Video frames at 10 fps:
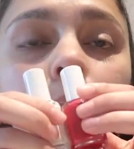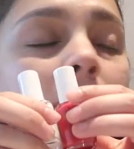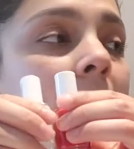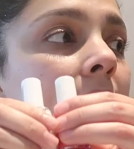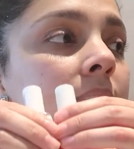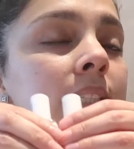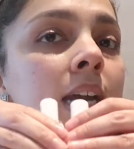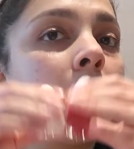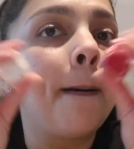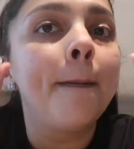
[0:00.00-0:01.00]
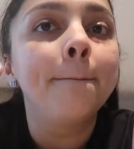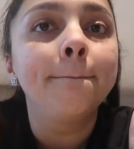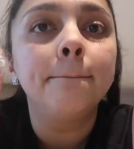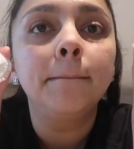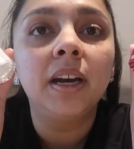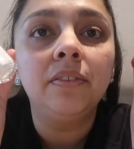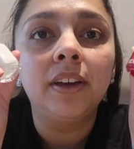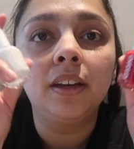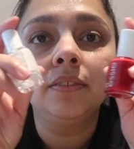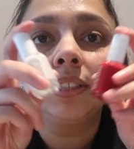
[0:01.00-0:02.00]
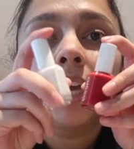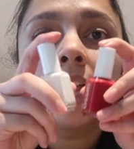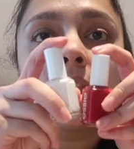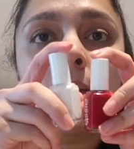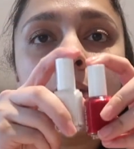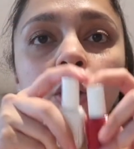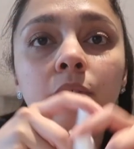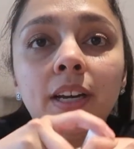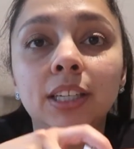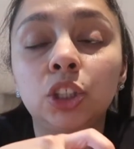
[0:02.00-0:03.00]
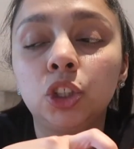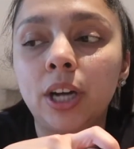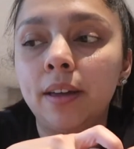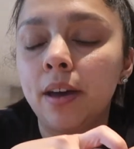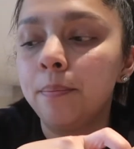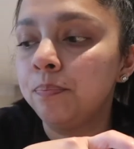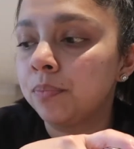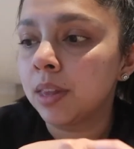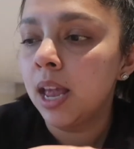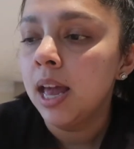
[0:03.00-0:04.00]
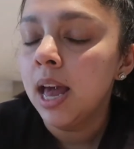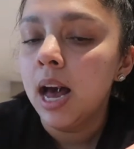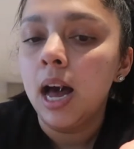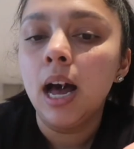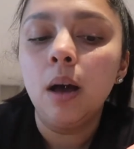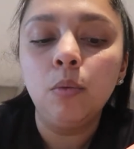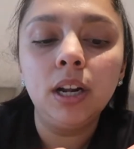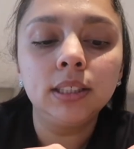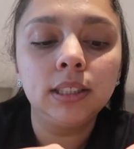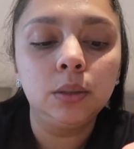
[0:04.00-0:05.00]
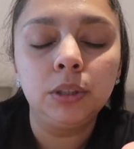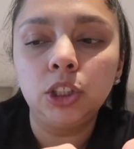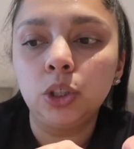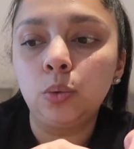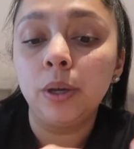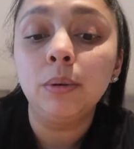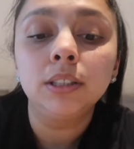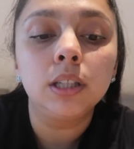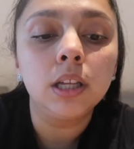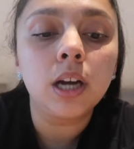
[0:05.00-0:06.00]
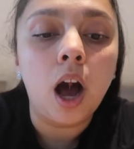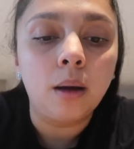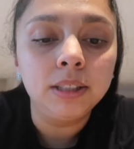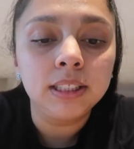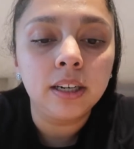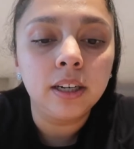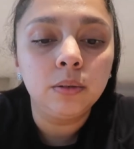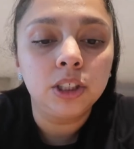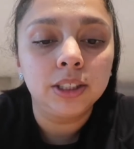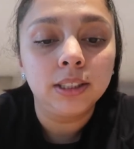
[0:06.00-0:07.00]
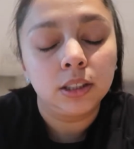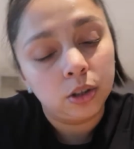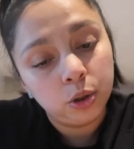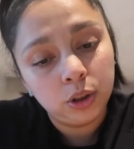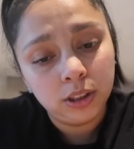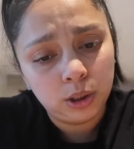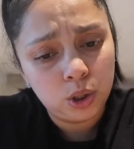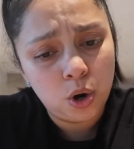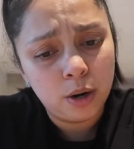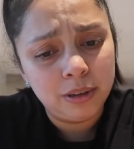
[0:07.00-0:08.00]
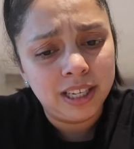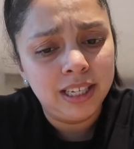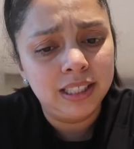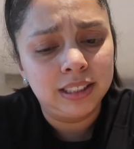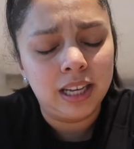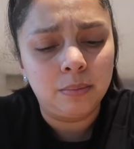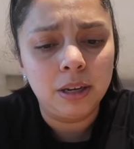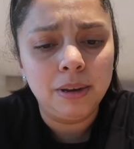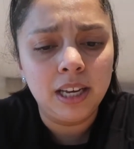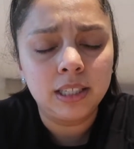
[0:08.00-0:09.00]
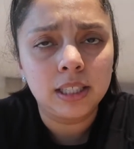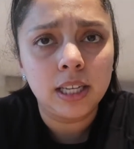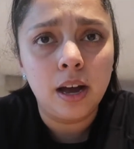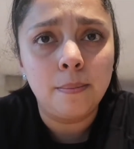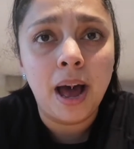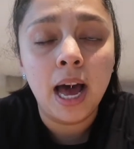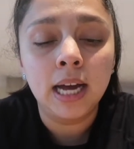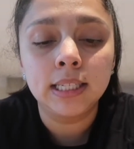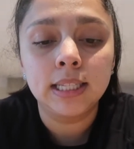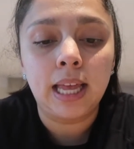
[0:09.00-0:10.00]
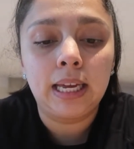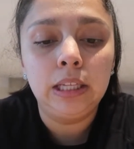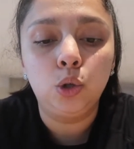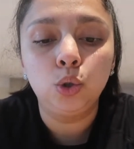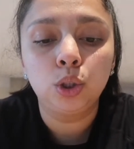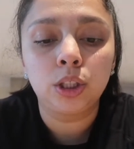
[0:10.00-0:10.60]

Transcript: brand, my faves. Let me know if you guys try them. What else did we do? We went to the commissary, which is the grocery store, because I'm gonna make some taquitos,